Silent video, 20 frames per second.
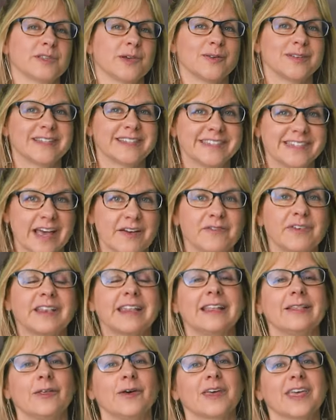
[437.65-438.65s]
So
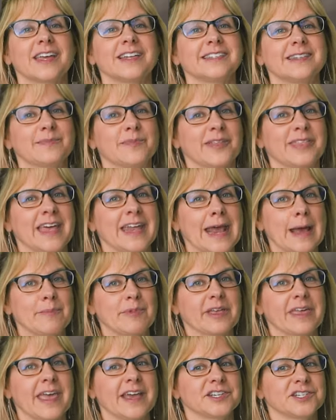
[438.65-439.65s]
definitely look into putting that
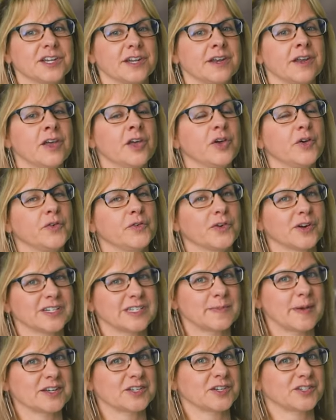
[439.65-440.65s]
application for a
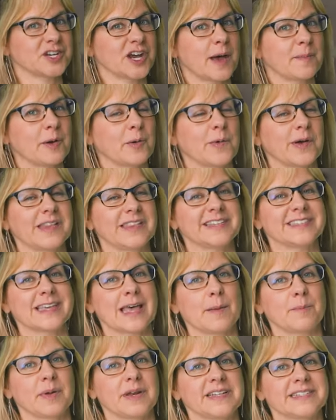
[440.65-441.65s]
special job at one of these
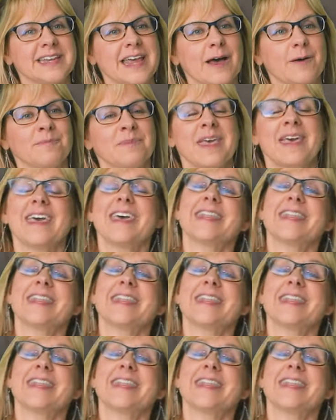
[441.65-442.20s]
companies now.